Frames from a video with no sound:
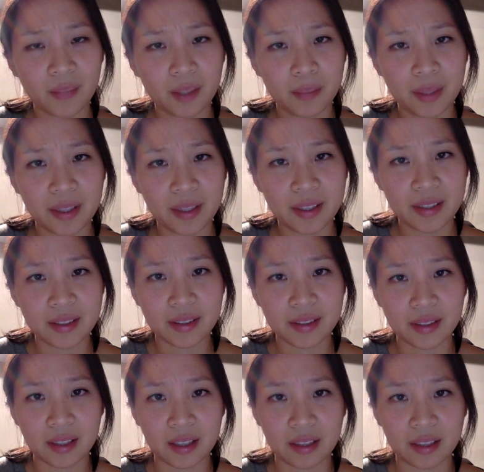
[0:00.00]
because
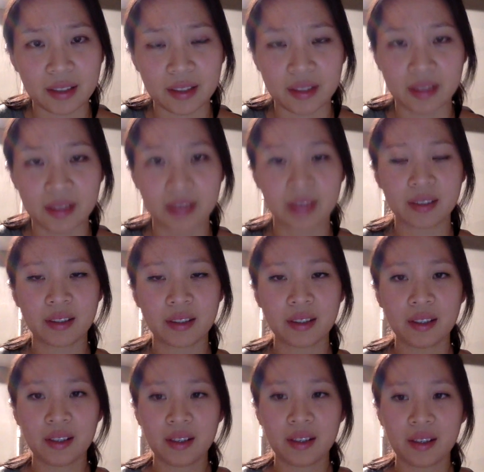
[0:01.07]
it just
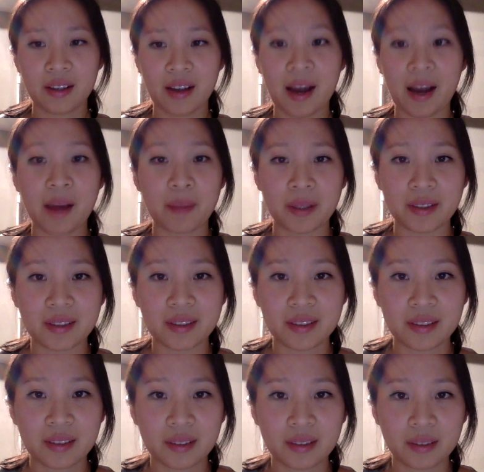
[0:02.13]
happens,
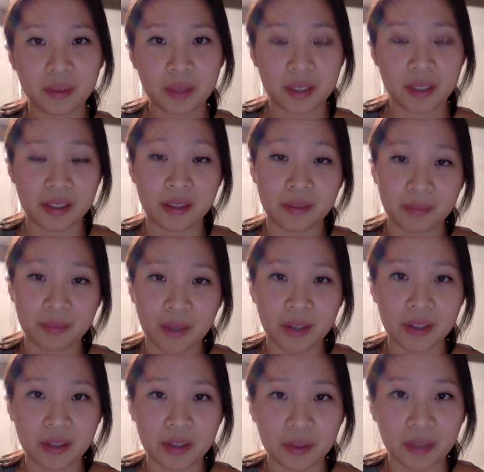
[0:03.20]
which is
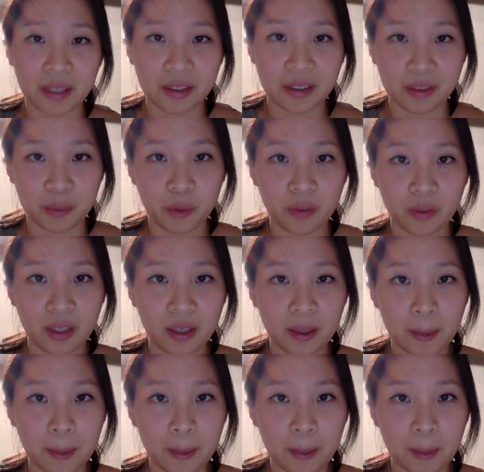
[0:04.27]
also like the movie.